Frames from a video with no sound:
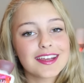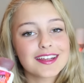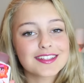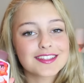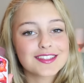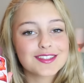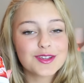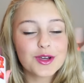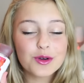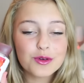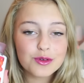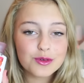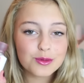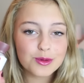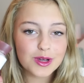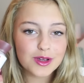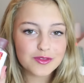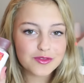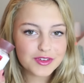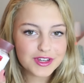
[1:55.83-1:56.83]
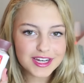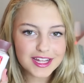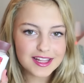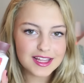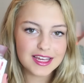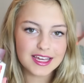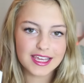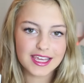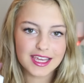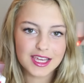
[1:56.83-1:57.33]
It's so
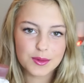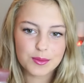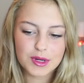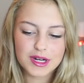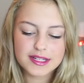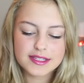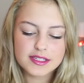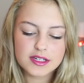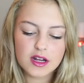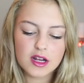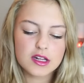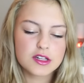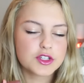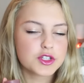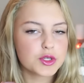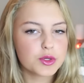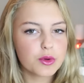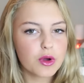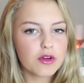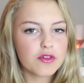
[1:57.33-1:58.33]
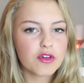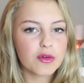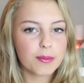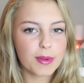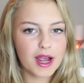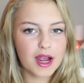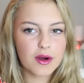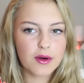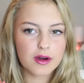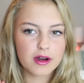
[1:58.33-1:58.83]
vanilla-y, but it's not too
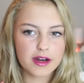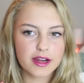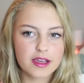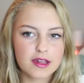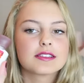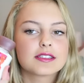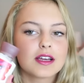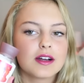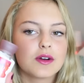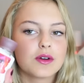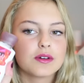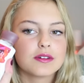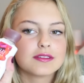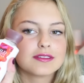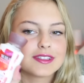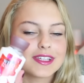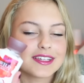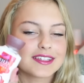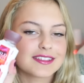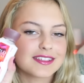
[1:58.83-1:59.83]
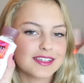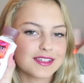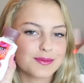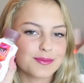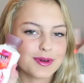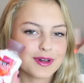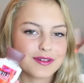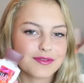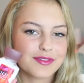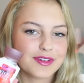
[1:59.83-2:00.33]
overpowering. So this is
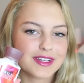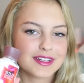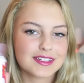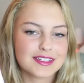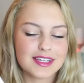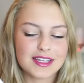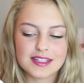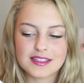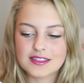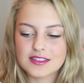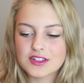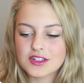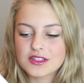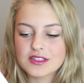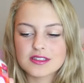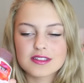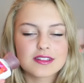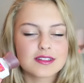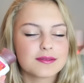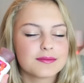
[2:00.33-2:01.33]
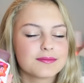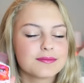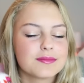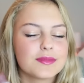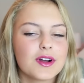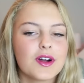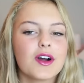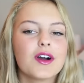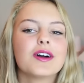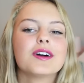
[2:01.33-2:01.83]
perfect. It's just,
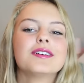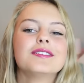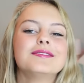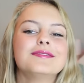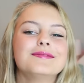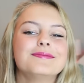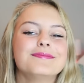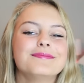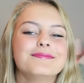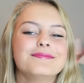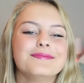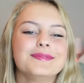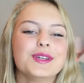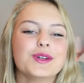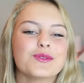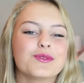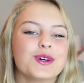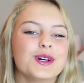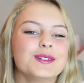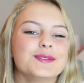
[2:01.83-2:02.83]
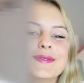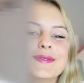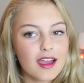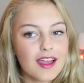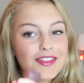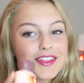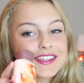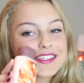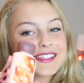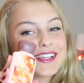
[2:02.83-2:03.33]
oh, beautiful.
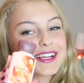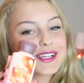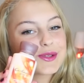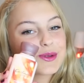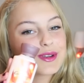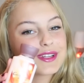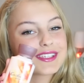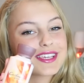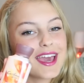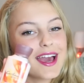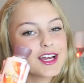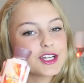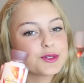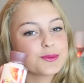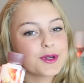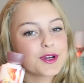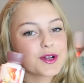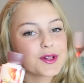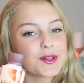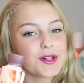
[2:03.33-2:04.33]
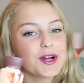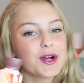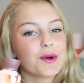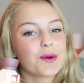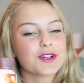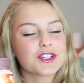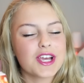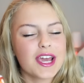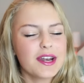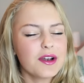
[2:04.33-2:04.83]
And this next one is Cashmere
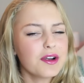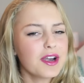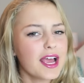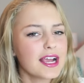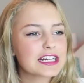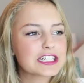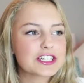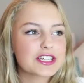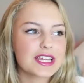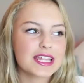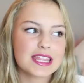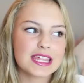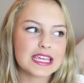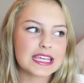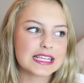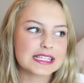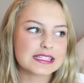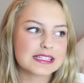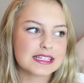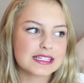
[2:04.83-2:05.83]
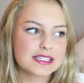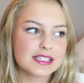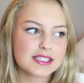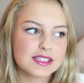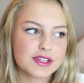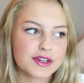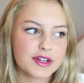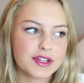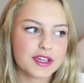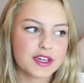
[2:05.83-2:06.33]
Glow, which I don't actually think is
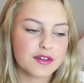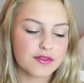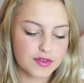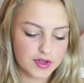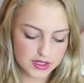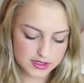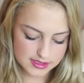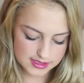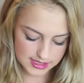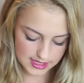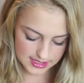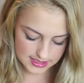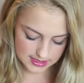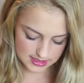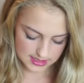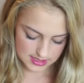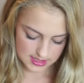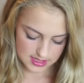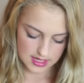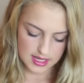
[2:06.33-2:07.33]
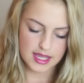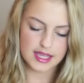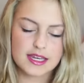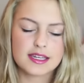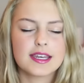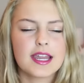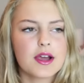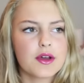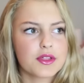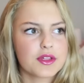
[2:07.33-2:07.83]
necessarily a fall scent
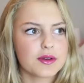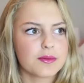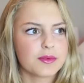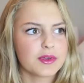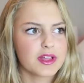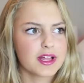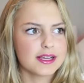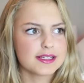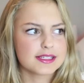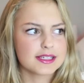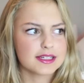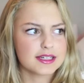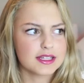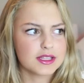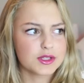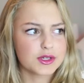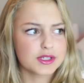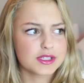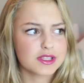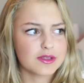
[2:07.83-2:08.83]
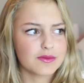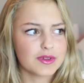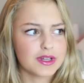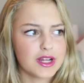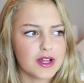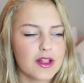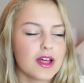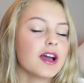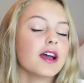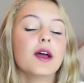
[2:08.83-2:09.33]
and now that I'm realizing neither is the
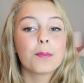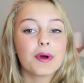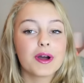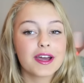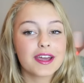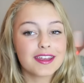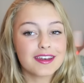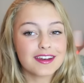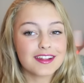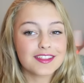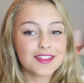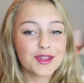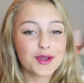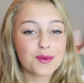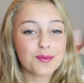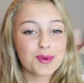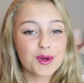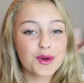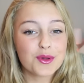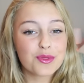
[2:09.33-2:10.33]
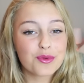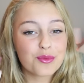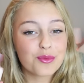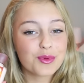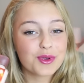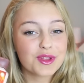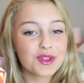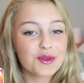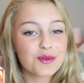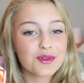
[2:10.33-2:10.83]
vanilla. But they're both
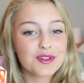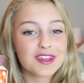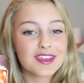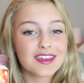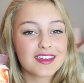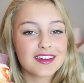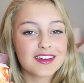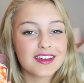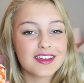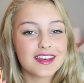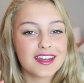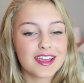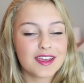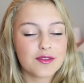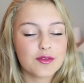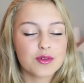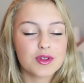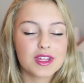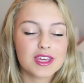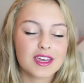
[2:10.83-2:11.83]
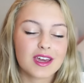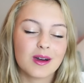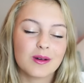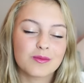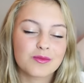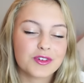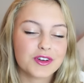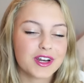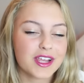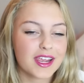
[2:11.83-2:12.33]
really, really good and really
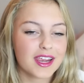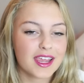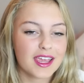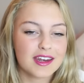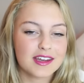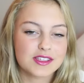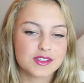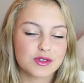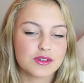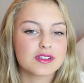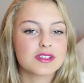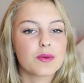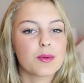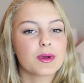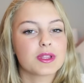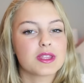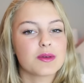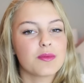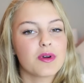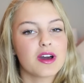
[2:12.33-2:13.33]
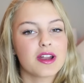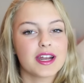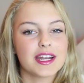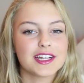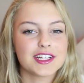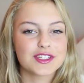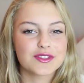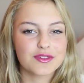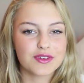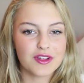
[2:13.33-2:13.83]
comforting, and as soon as I put them on, I
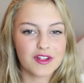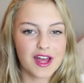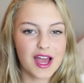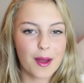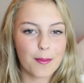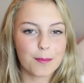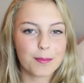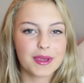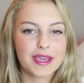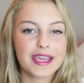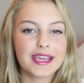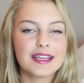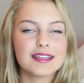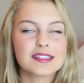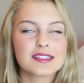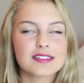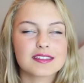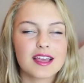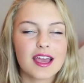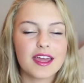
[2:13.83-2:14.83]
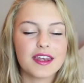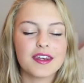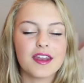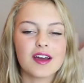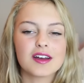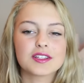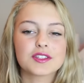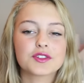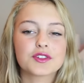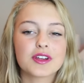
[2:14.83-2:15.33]
just feel at peace and
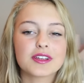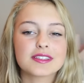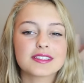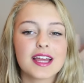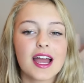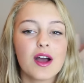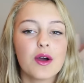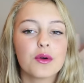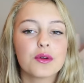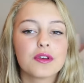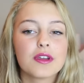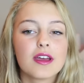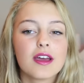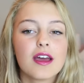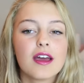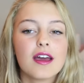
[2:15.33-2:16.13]
not stressed out.